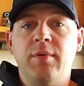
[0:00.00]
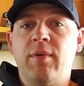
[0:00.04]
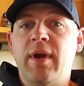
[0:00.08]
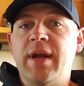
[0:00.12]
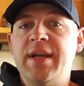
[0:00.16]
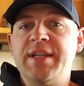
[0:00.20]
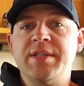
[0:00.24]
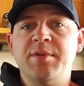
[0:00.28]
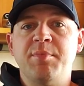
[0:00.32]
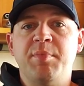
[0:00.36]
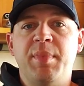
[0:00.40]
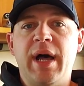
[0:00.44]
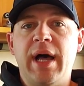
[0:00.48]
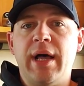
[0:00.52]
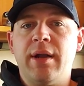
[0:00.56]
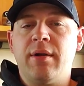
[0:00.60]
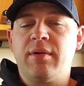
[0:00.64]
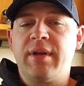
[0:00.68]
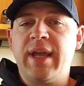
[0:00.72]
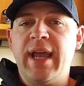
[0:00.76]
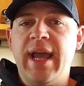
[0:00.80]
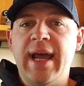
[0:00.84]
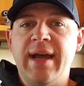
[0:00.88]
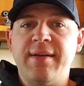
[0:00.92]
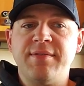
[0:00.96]
raising bottle
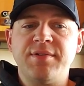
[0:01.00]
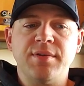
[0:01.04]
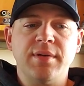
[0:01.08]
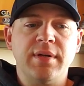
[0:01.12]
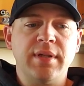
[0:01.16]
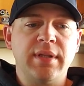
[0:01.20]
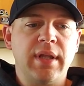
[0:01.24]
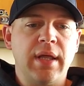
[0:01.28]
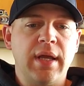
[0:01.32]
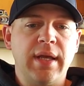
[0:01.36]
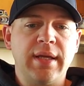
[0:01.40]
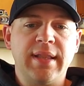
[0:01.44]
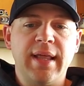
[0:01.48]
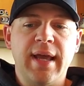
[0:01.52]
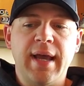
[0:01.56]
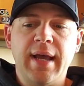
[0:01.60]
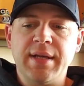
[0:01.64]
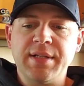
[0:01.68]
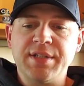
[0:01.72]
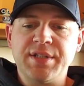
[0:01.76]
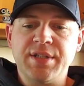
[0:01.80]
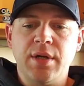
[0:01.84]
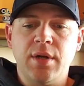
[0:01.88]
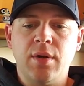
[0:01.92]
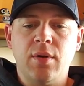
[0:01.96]
calves or anything like
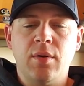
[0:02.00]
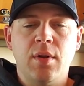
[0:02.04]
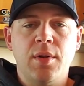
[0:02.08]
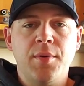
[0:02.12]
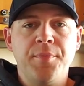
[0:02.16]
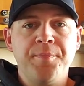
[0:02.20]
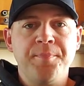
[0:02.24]
that. So